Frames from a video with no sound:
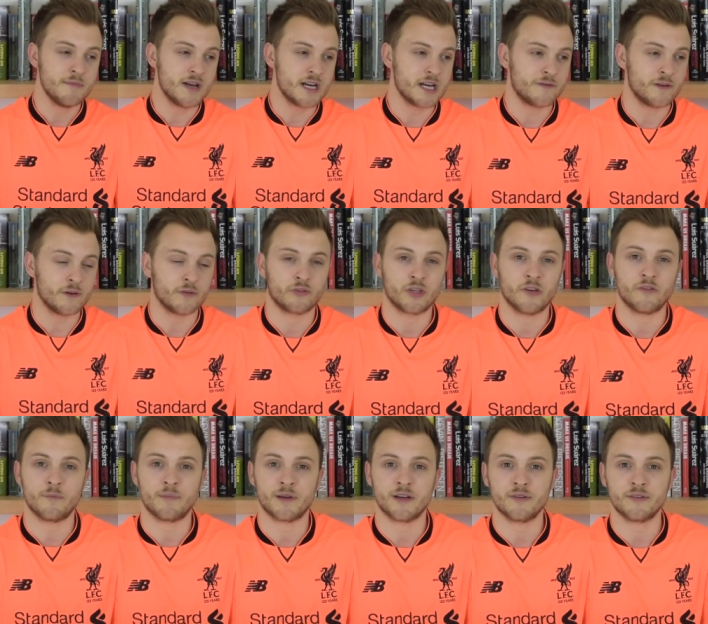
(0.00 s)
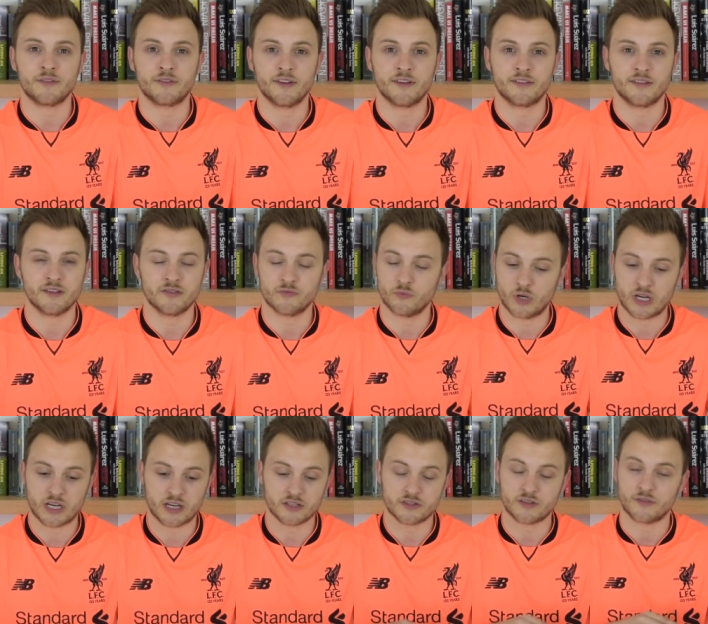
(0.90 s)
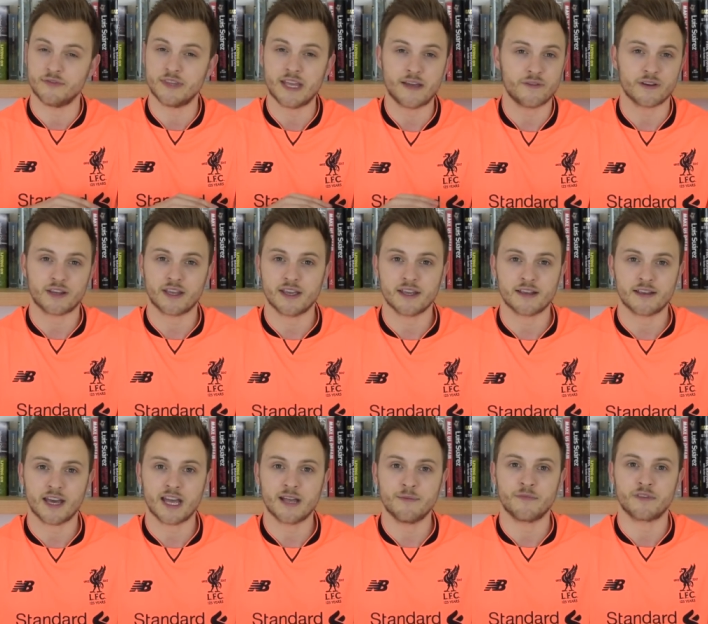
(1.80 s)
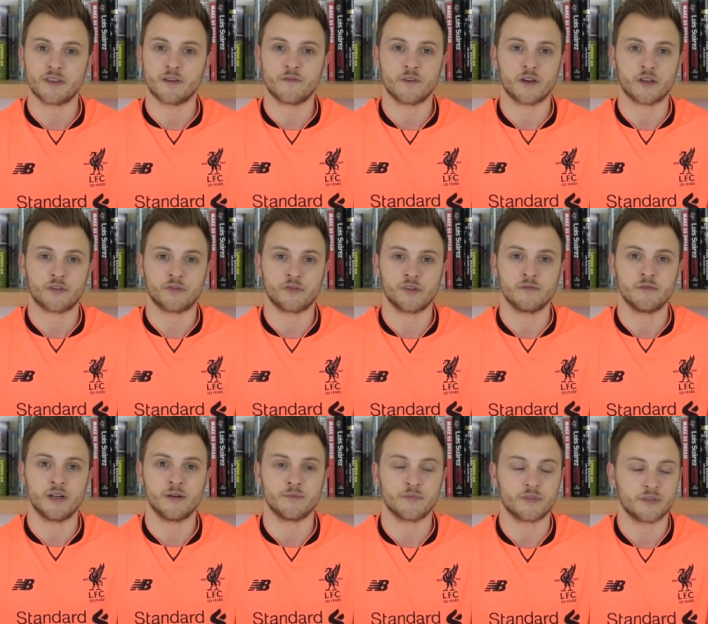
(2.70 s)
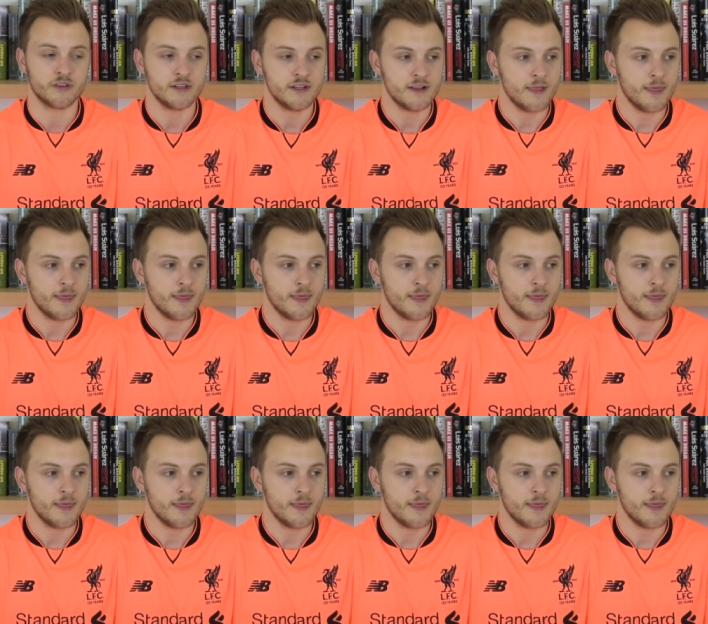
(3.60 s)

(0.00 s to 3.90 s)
made a few sub appearances, and he could just never get a game for the first few months.